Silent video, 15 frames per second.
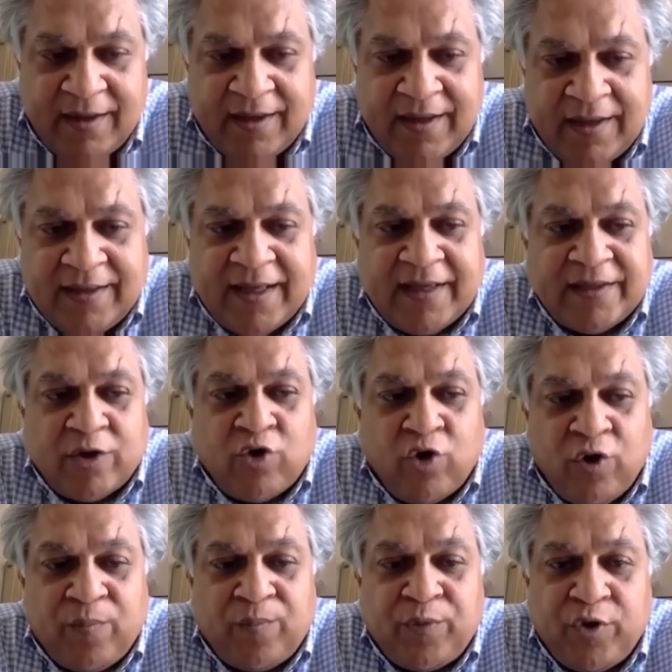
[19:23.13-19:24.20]
there's a
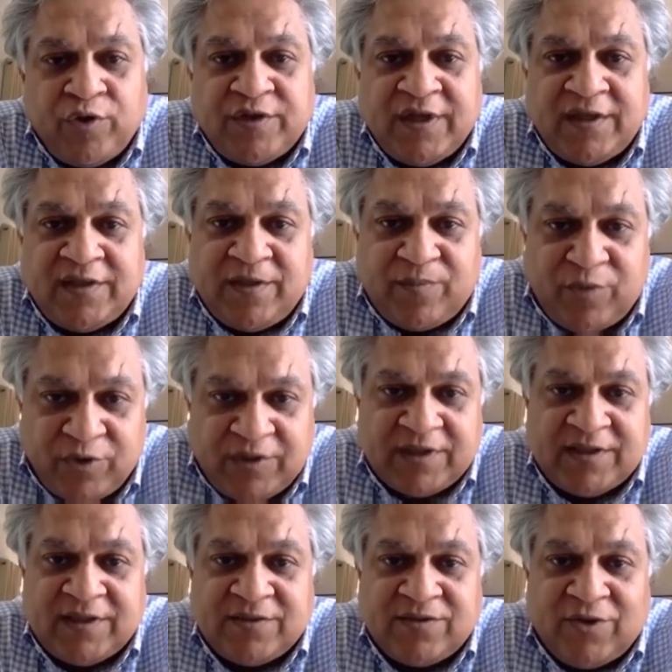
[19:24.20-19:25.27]
whole process. The
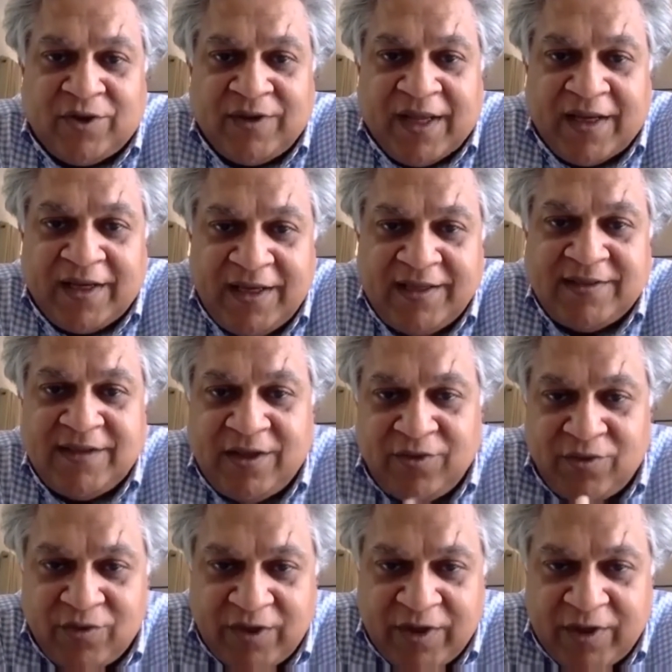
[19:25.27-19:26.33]
process is not that easy.
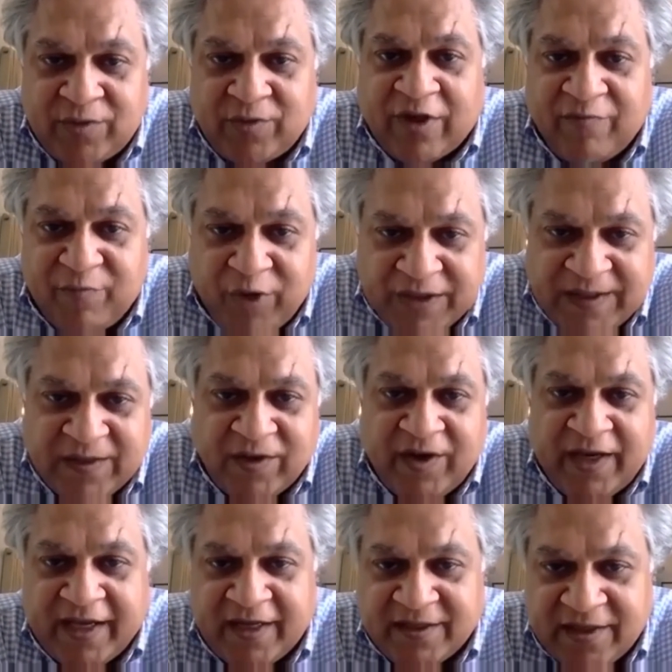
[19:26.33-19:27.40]
You need to have budget
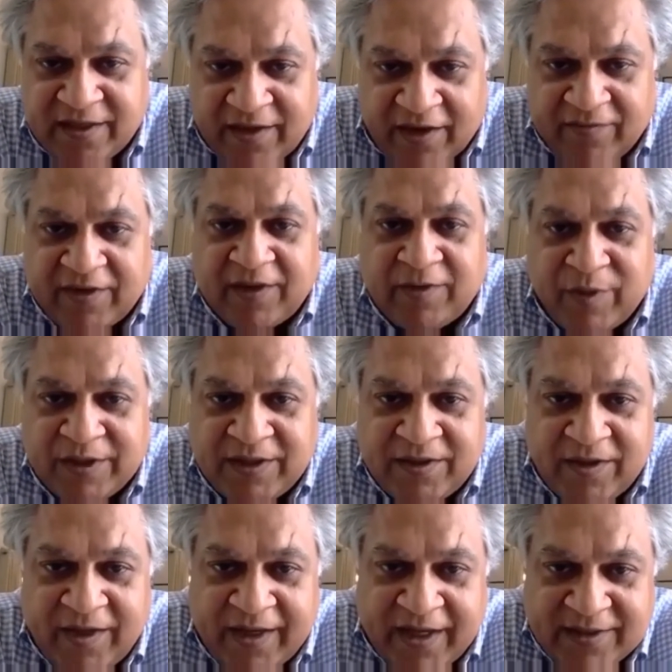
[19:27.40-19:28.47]
allocation. After the budget
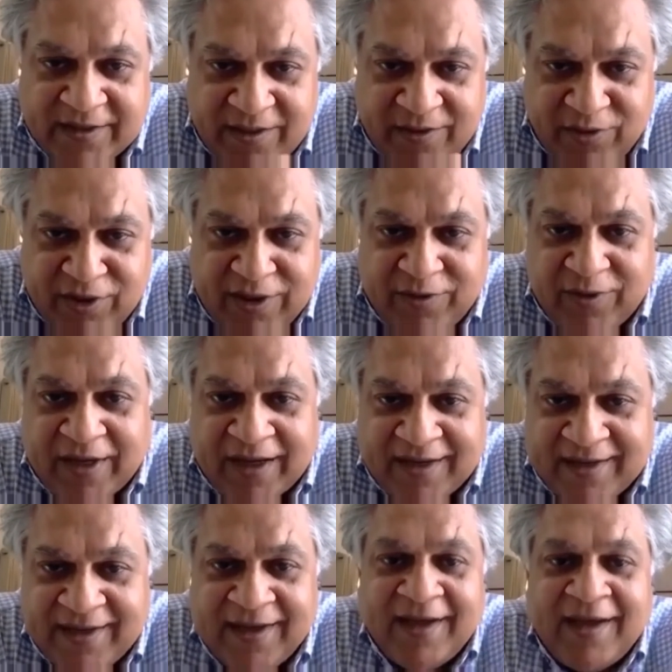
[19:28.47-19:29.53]
allocation, you need to get
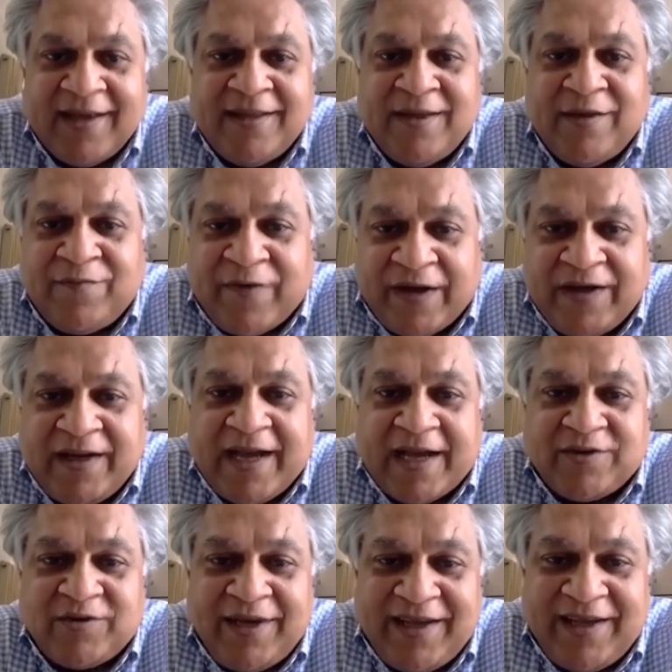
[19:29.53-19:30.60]
the funding
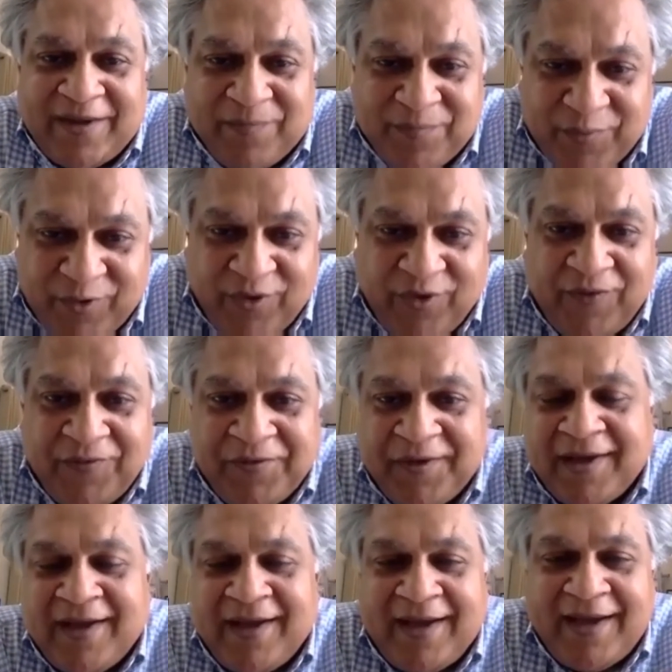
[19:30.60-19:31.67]
actually approved.
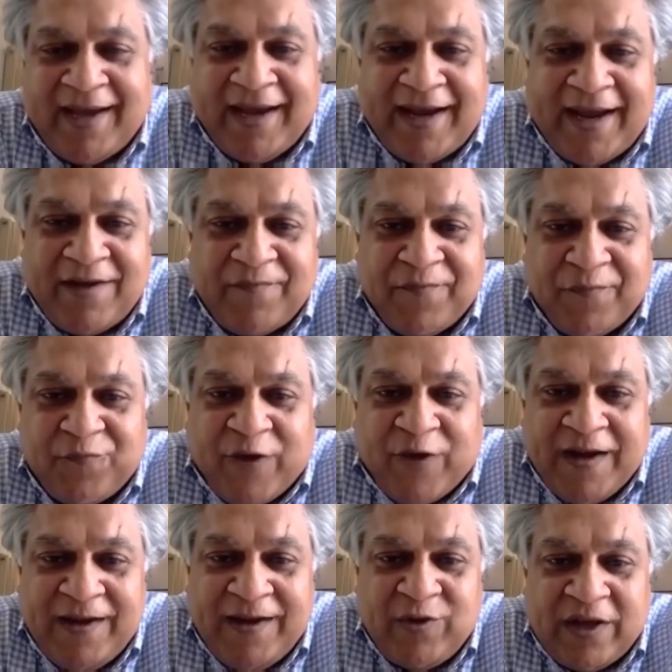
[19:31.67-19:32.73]
And
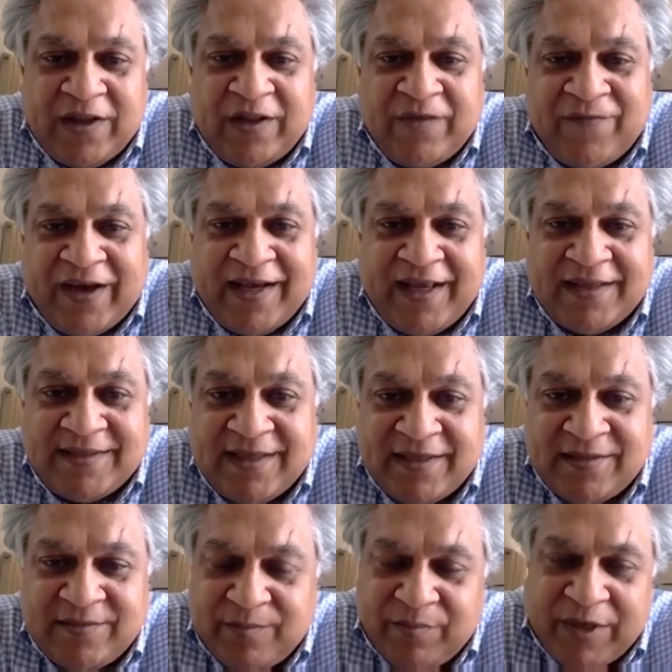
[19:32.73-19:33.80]
finally, you get the
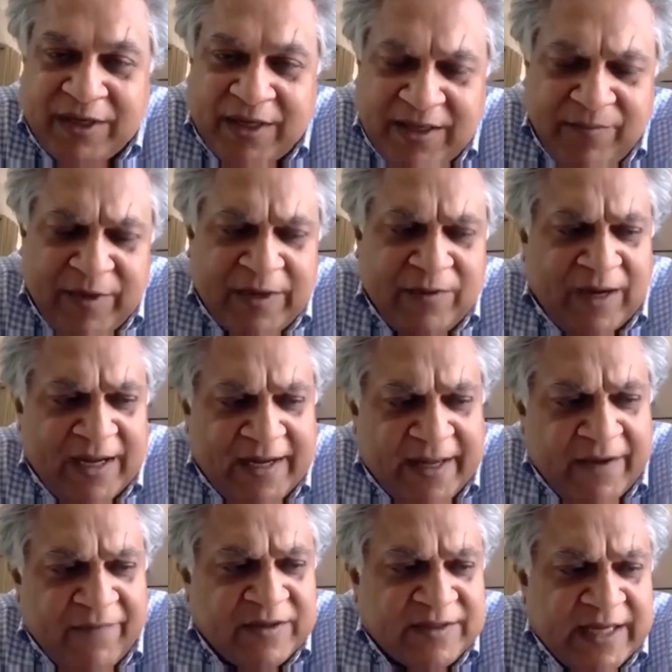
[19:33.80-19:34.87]
finances. But in the meanwhile, it
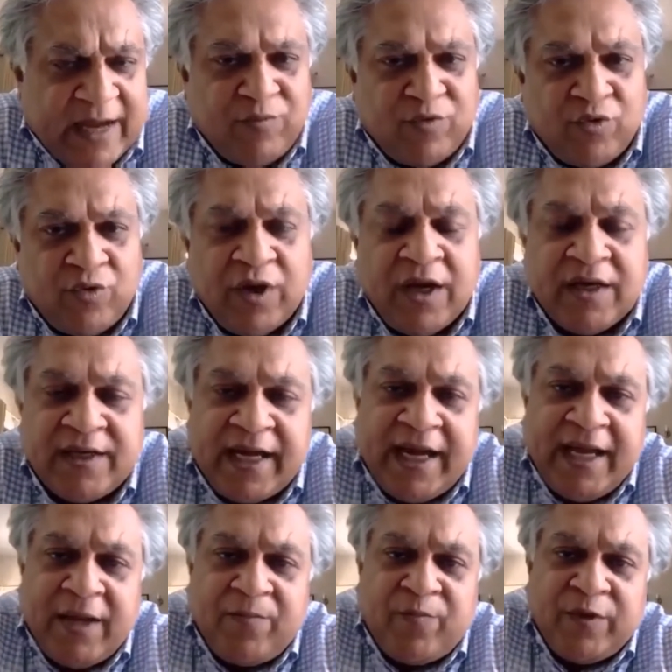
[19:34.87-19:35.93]
gave us time to
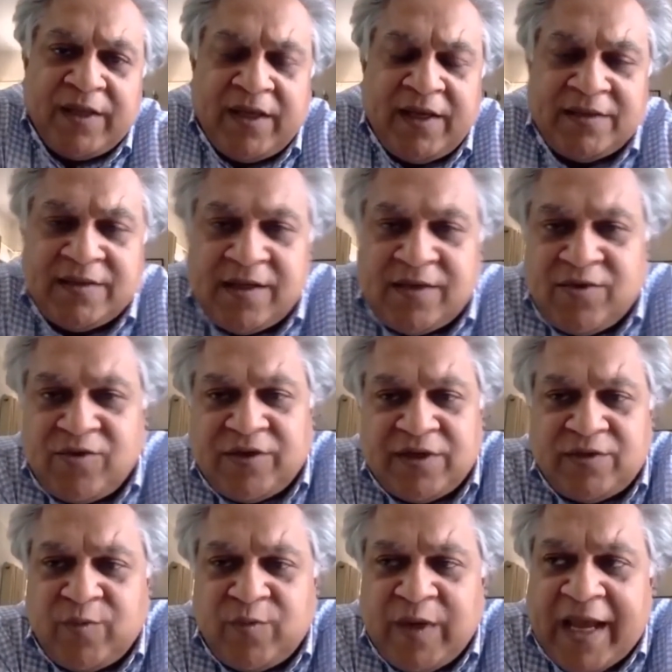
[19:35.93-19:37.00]
tie up with
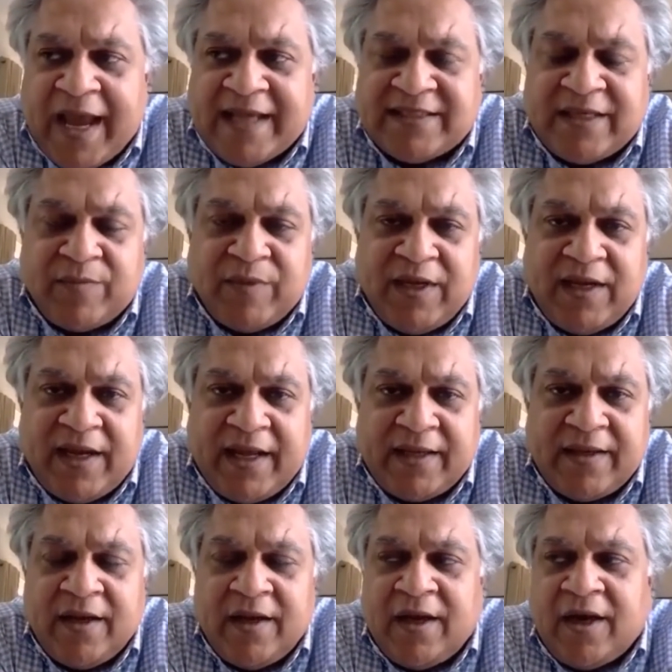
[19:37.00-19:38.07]
institutions. We had something like
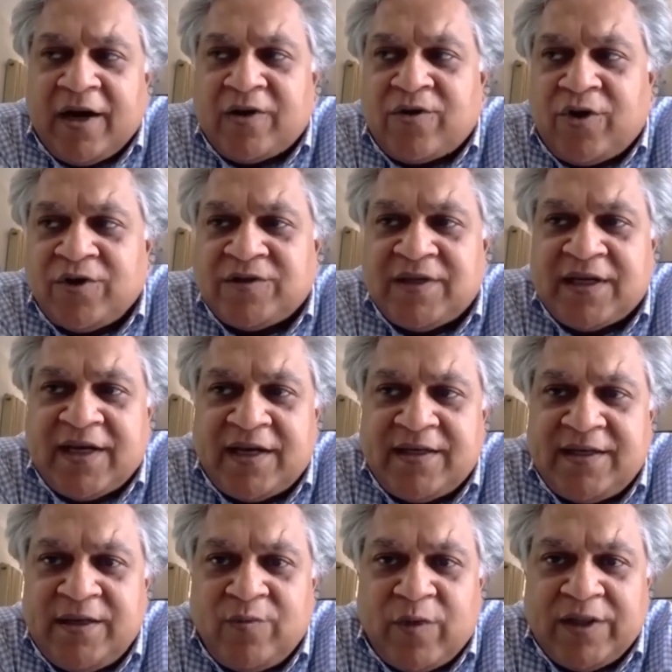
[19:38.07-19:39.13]
across the
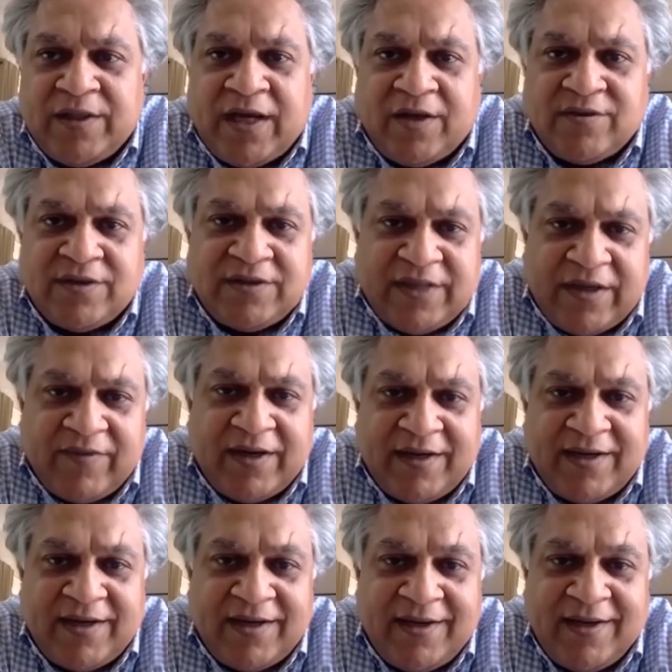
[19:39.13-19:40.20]
country,
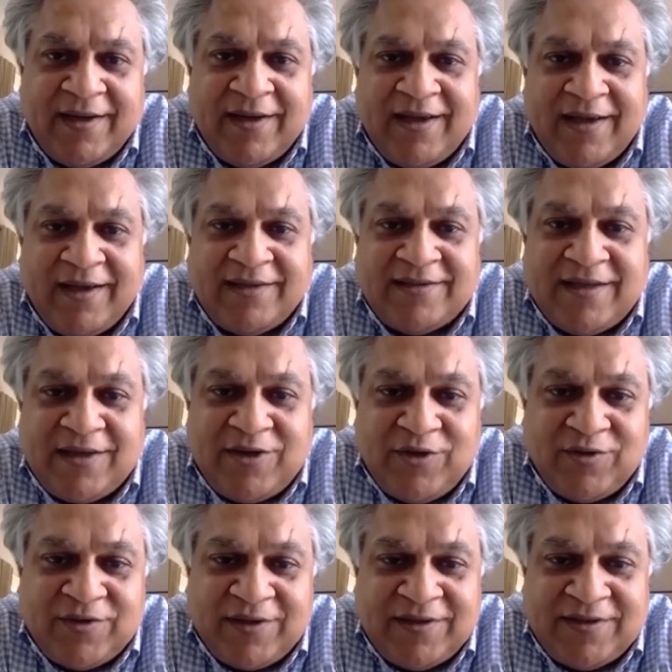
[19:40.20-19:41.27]
1,700
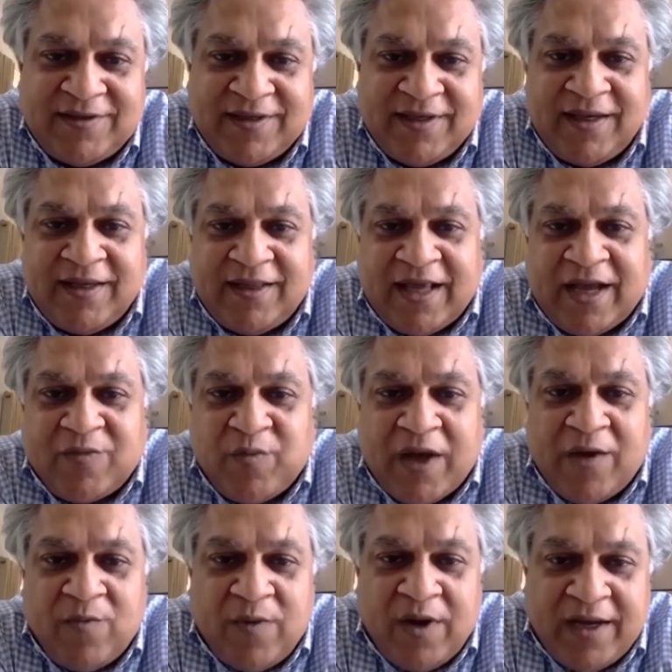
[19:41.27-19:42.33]
institutions that we
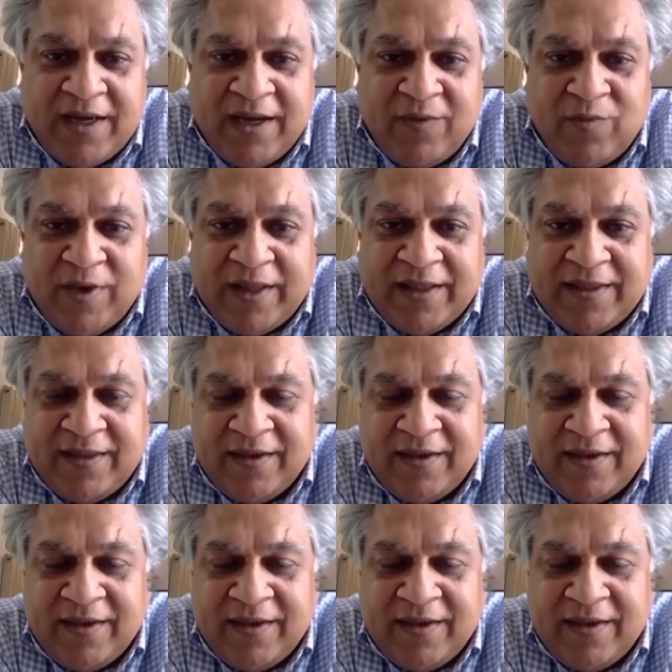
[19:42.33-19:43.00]
are working with.